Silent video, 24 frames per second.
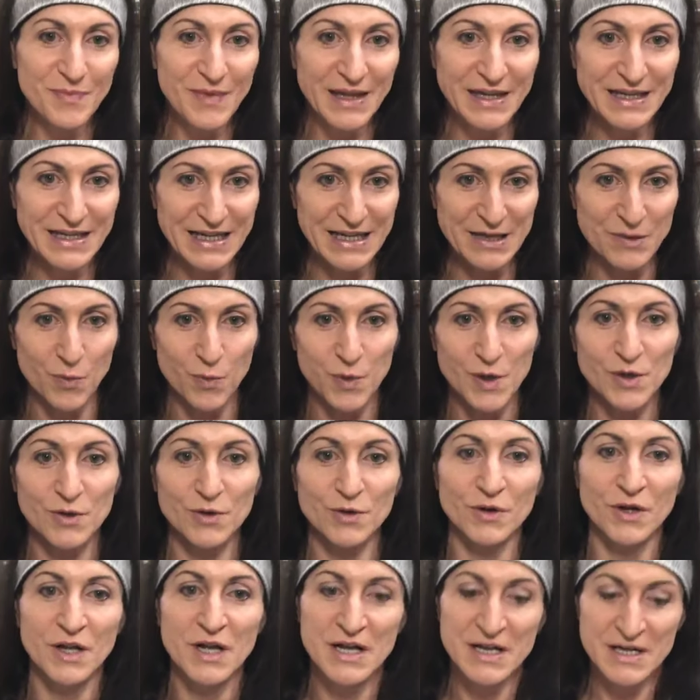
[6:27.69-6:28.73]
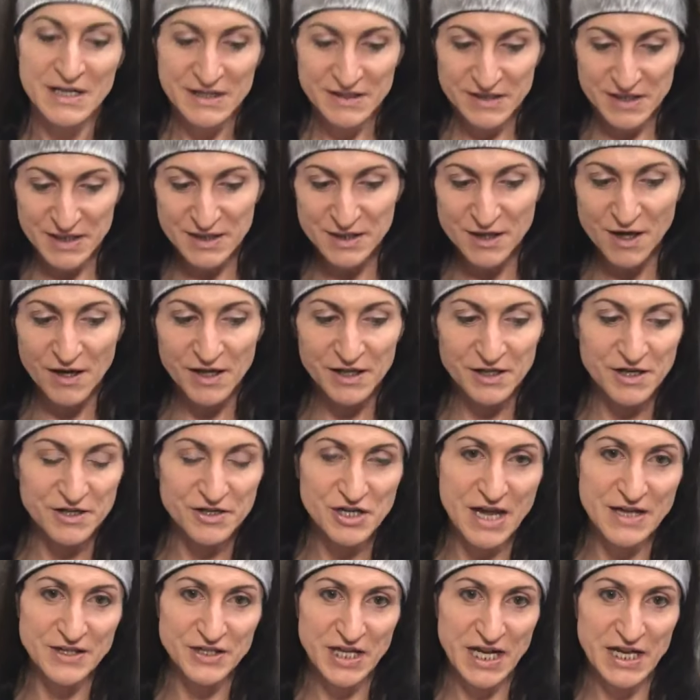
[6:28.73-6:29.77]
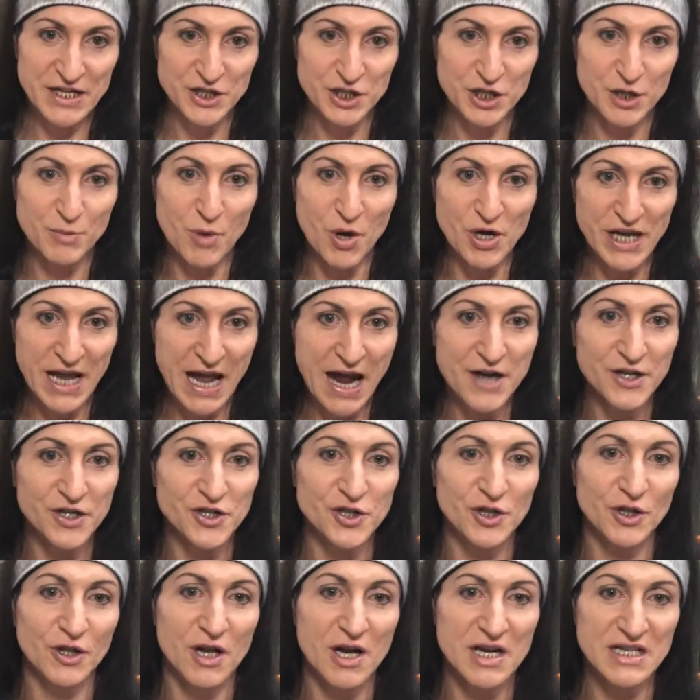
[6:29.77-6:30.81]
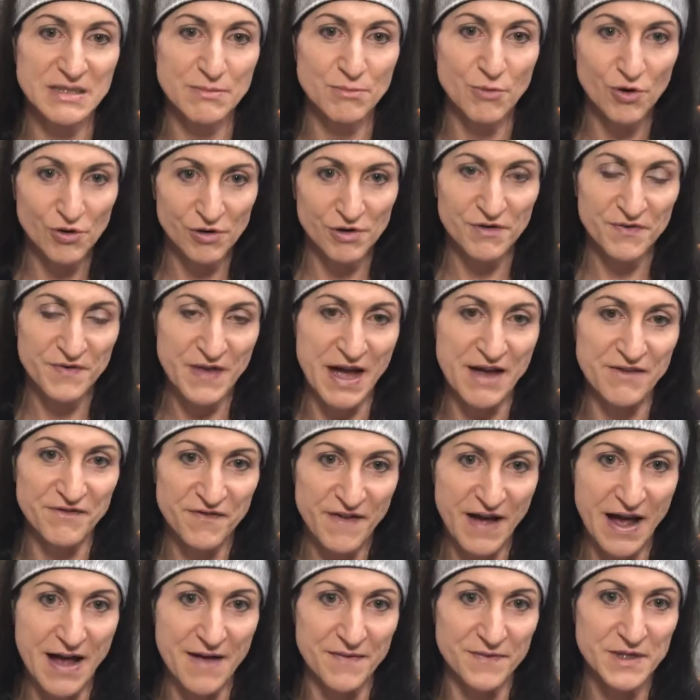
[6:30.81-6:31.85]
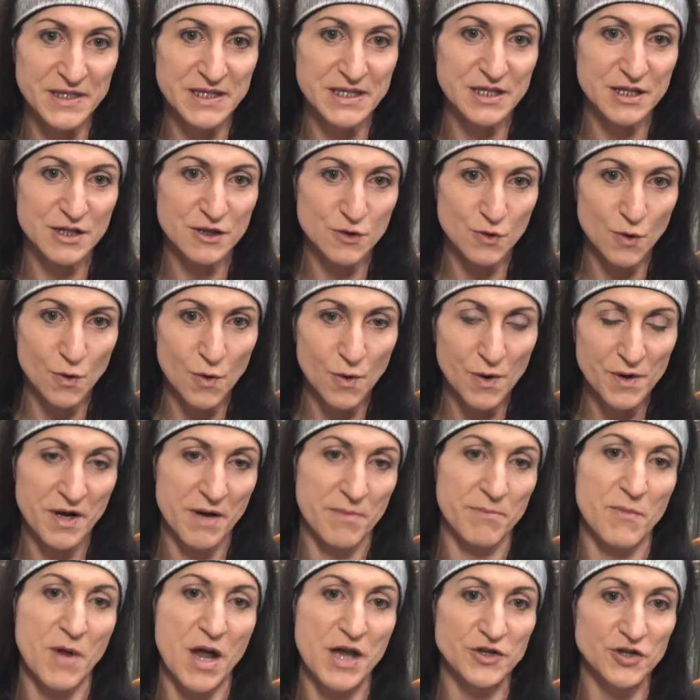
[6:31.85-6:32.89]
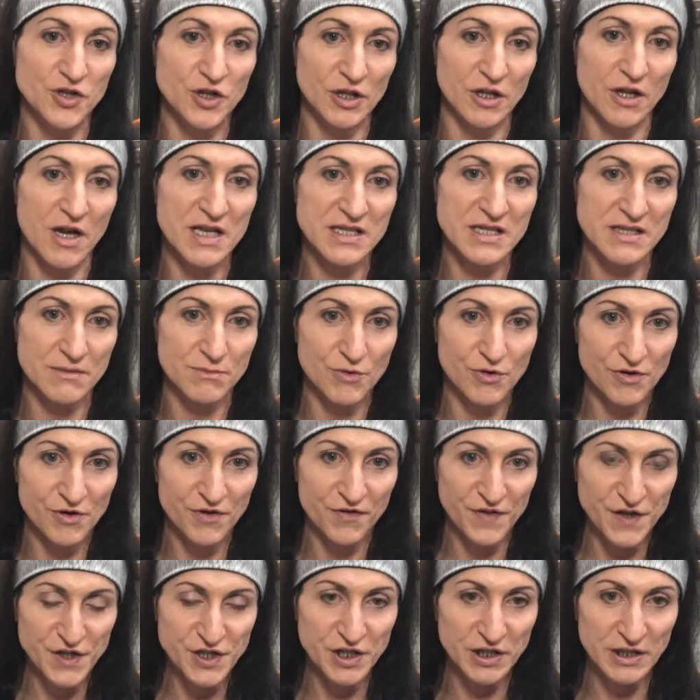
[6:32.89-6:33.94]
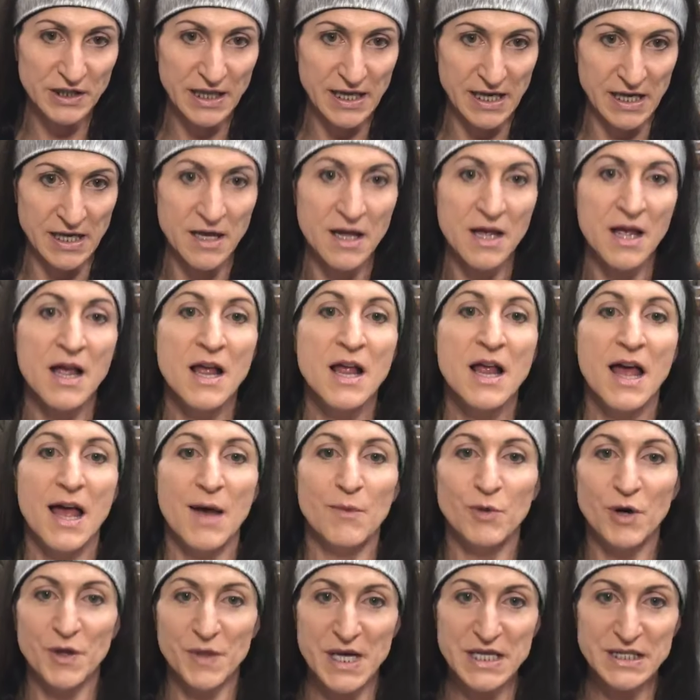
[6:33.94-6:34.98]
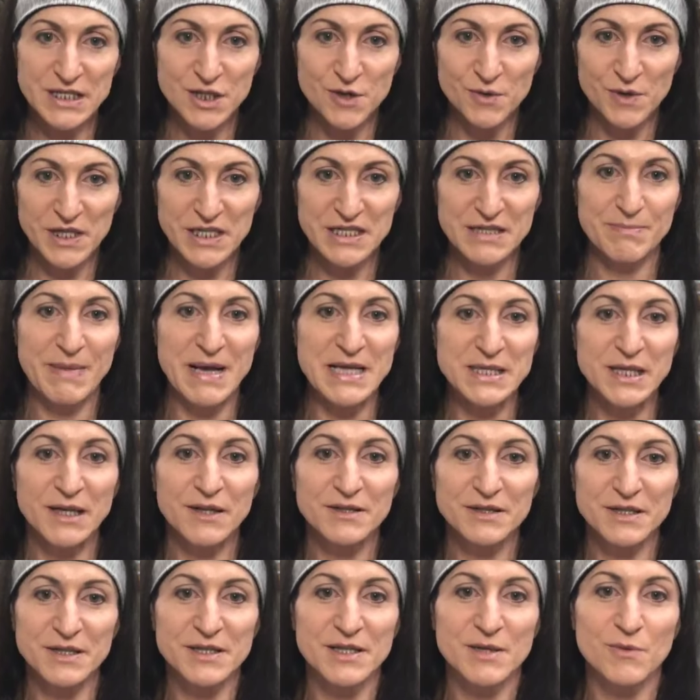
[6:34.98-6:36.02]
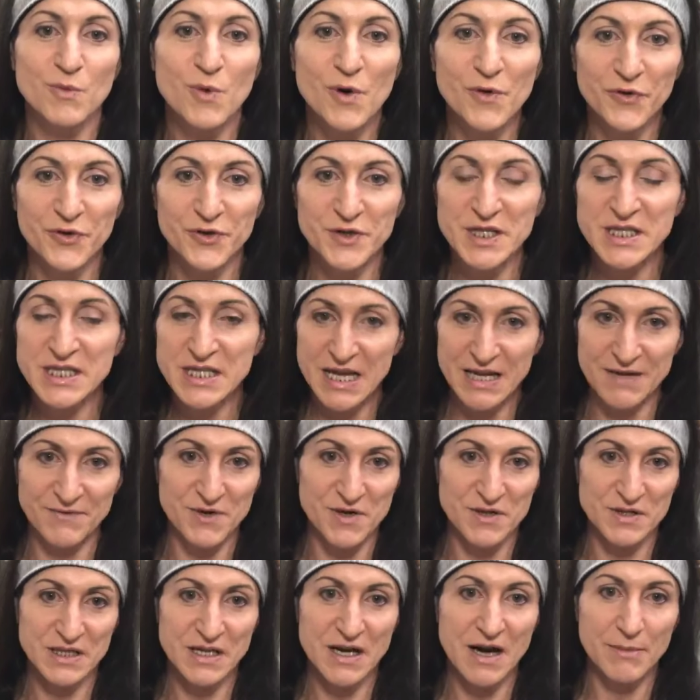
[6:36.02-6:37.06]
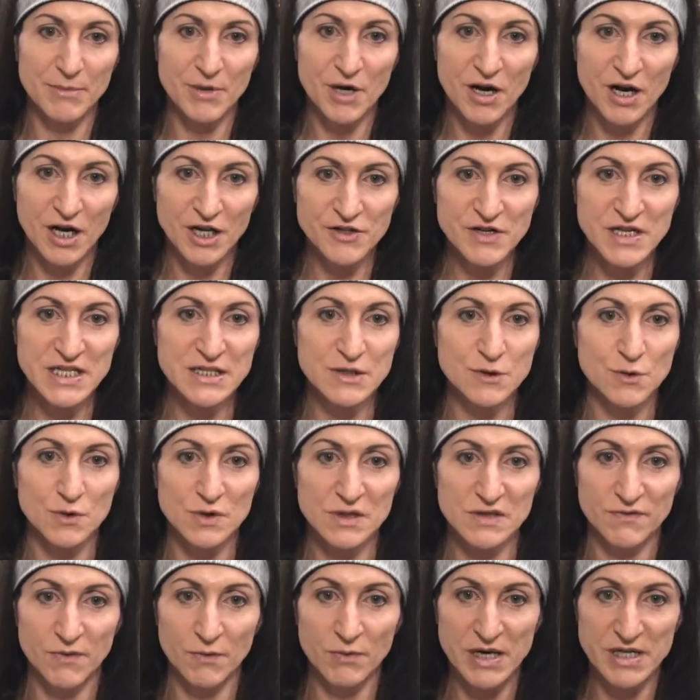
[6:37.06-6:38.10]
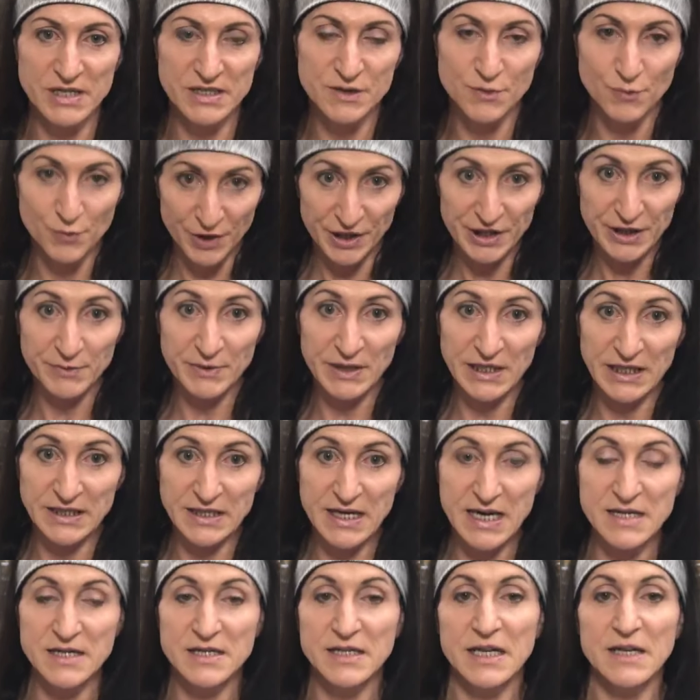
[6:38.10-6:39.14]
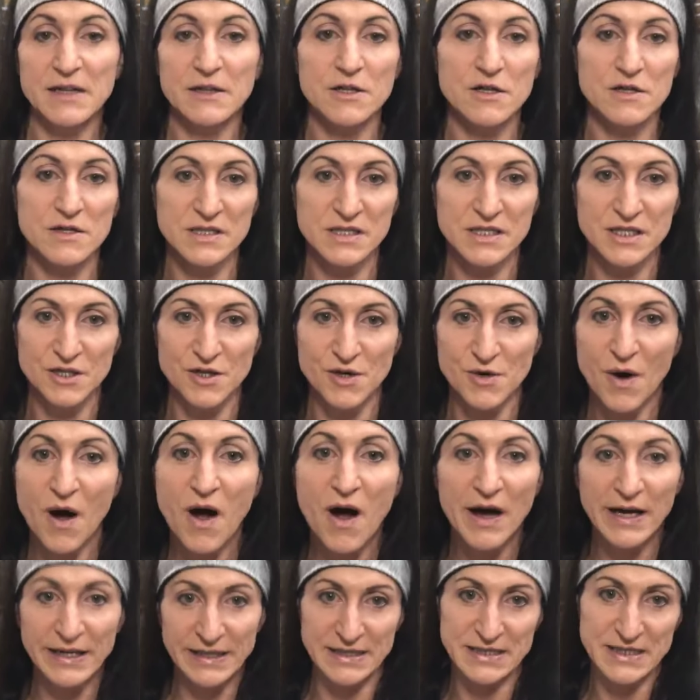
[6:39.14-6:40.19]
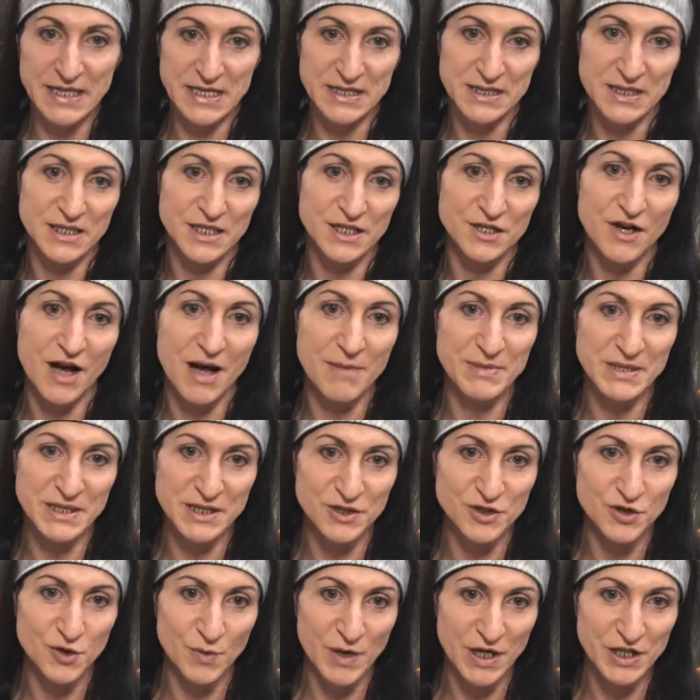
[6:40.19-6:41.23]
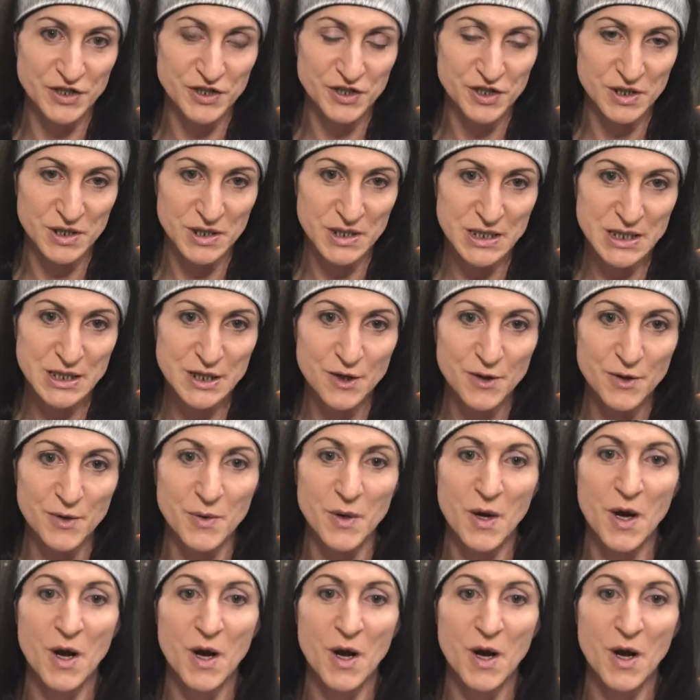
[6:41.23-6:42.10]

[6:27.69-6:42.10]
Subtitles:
it will design and teach the body how to utilize more of that fat that's stored and utilize it more efficiently. And what that's doing is basically it wants to save those carbohydrate stores for when it's really, really needed in those high intensity type of situations. So